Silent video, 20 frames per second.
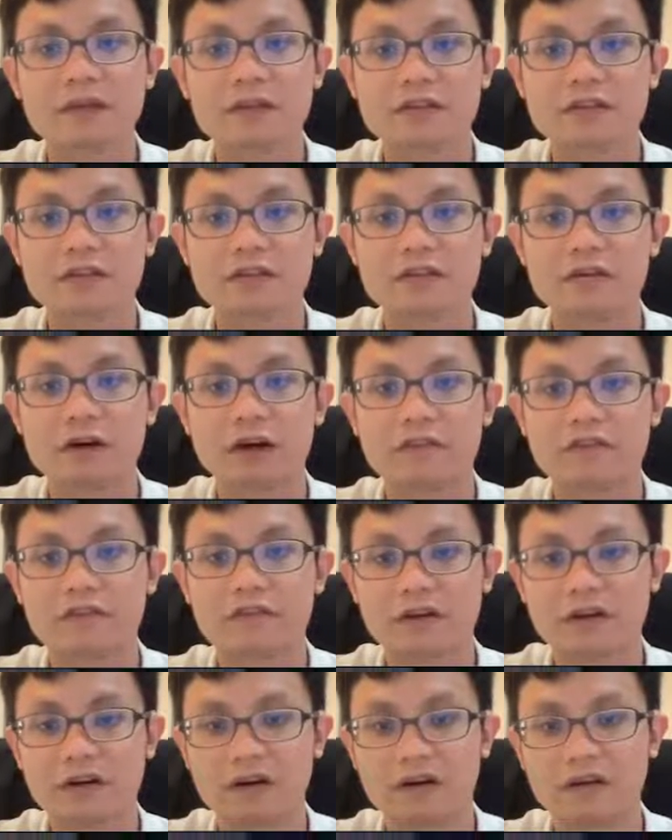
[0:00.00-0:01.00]
So of
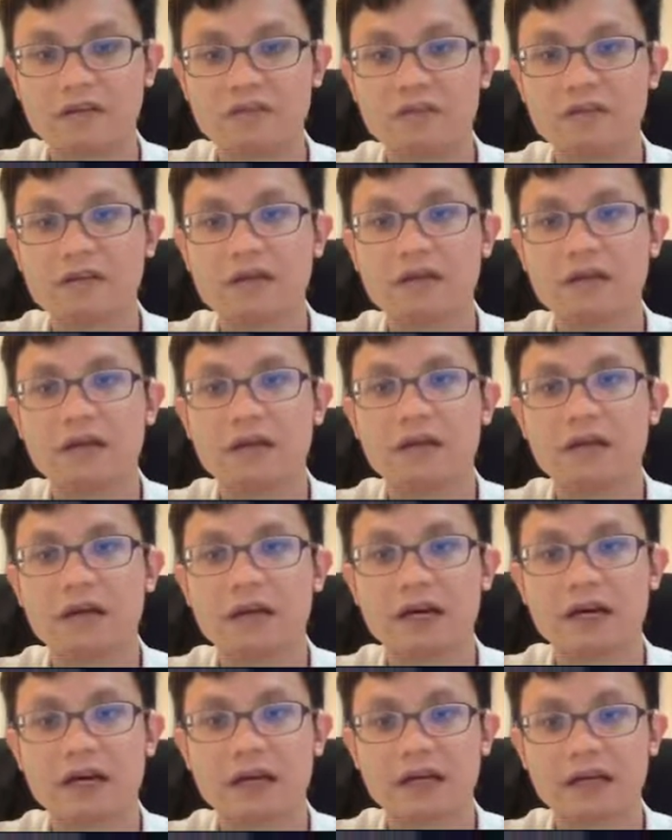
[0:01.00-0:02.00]
course,
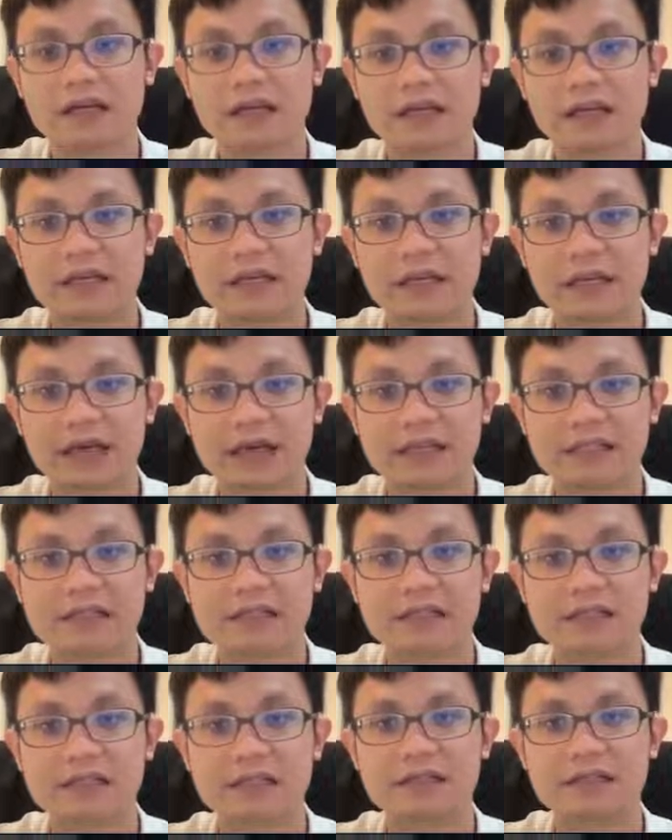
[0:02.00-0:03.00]
he has
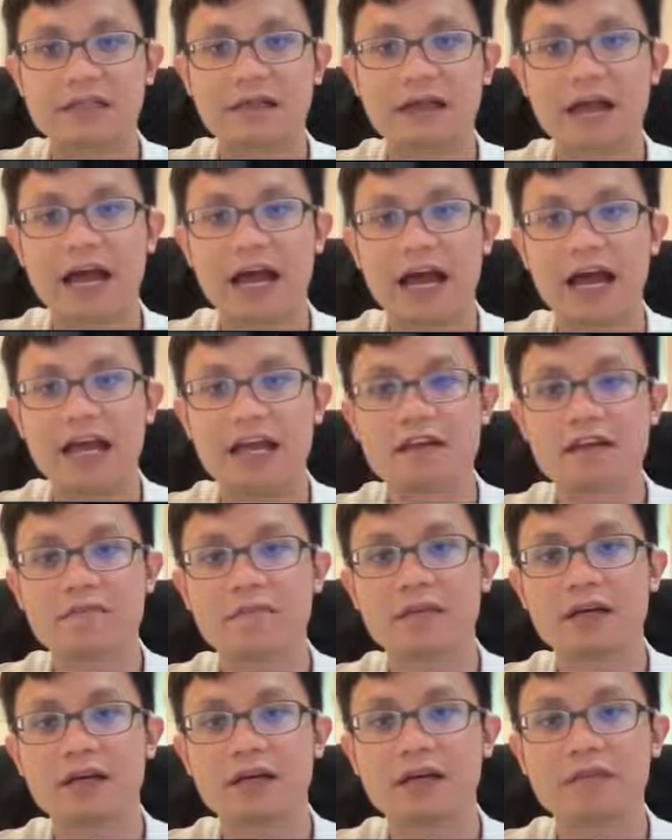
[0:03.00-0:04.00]
a high
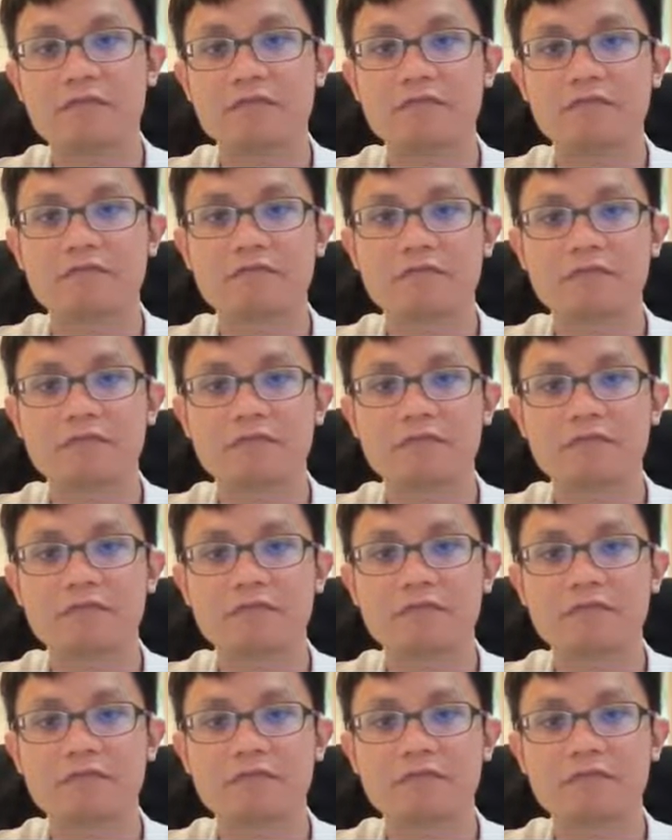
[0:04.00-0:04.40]
blood,